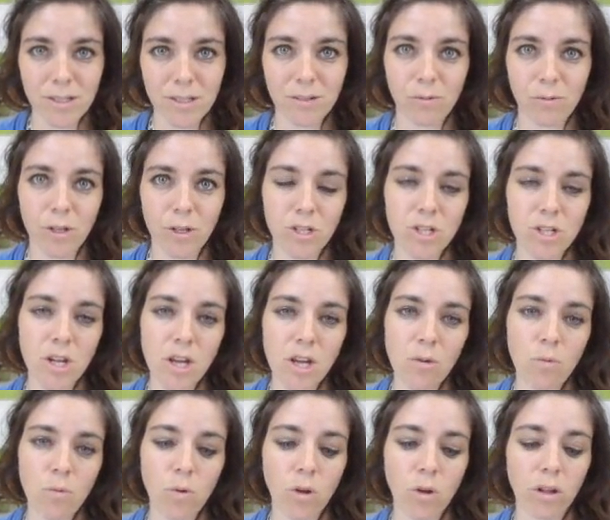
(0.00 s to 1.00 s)
which
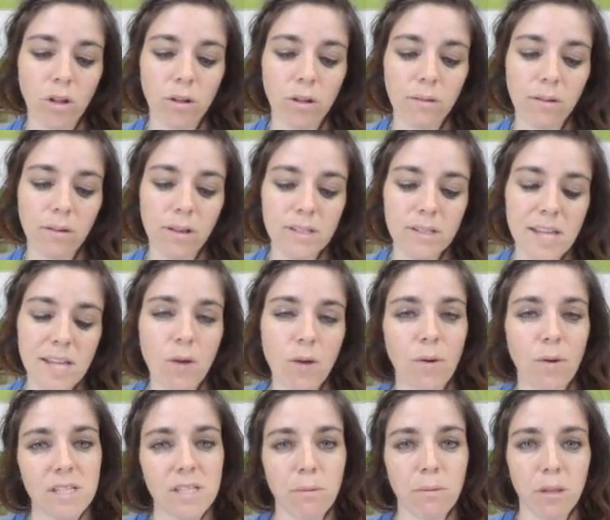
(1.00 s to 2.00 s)
will take
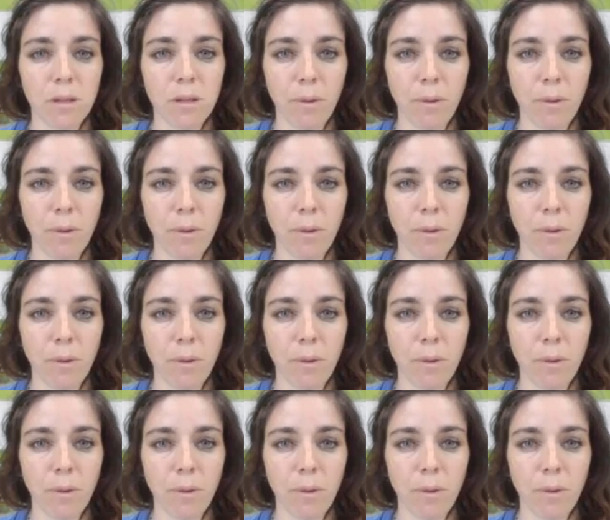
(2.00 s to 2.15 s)
away some of